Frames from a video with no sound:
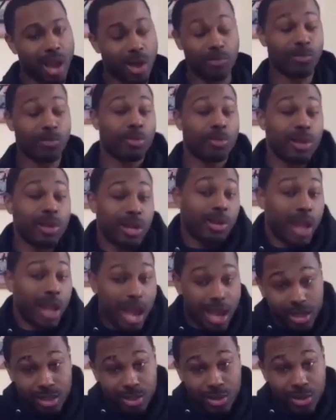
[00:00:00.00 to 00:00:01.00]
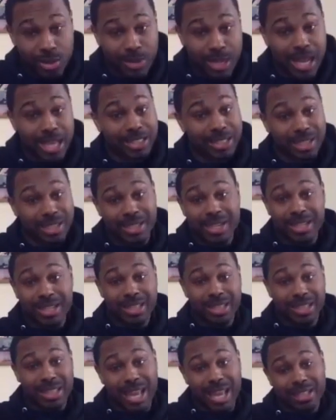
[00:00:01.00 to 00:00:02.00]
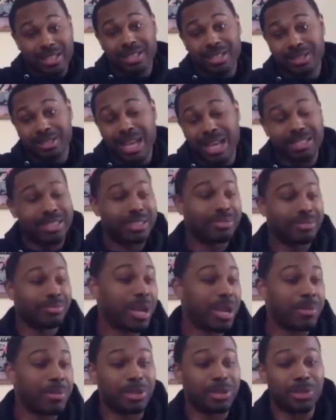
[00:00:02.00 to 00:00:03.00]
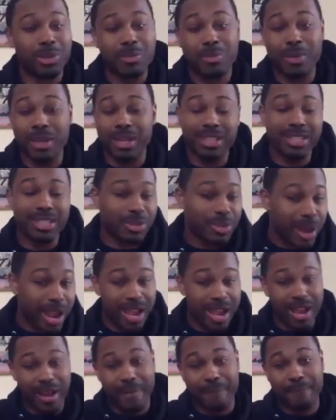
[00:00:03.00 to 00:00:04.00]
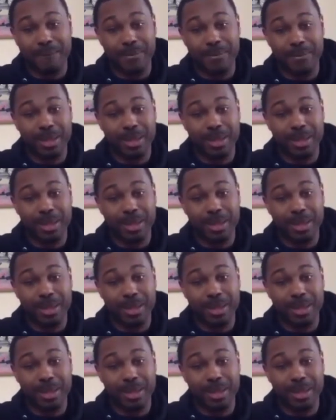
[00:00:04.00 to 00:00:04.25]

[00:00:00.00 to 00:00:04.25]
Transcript: Nah, for real. Like, you know, that's a that's a that's a number three pick in the draft.